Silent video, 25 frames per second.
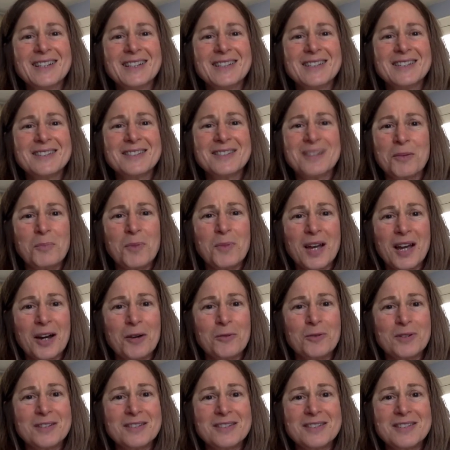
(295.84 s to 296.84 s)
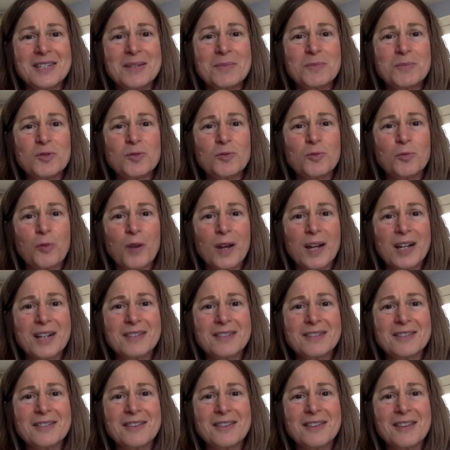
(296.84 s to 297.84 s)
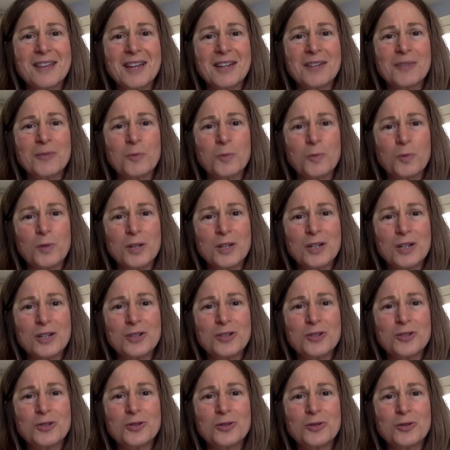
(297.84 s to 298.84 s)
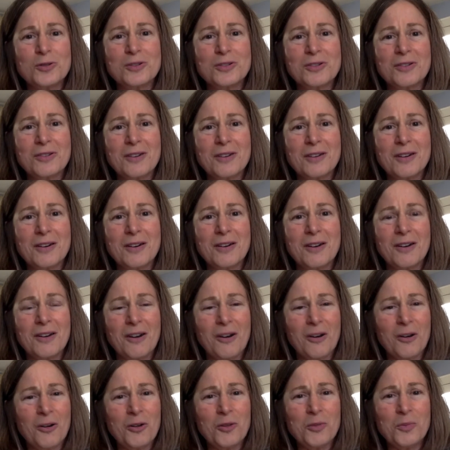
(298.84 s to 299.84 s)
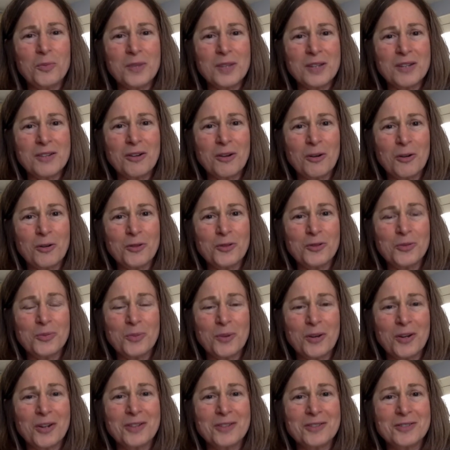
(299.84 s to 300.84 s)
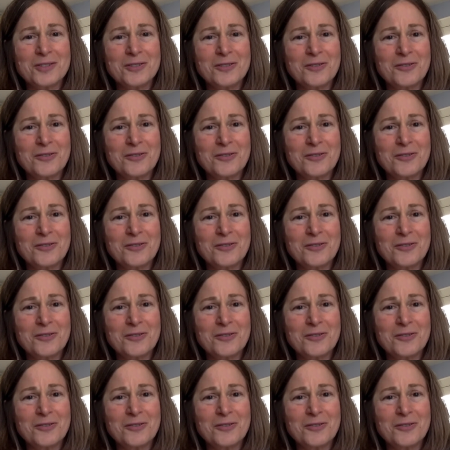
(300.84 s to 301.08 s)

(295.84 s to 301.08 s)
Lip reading: somehow it seems right that we should all be called upon to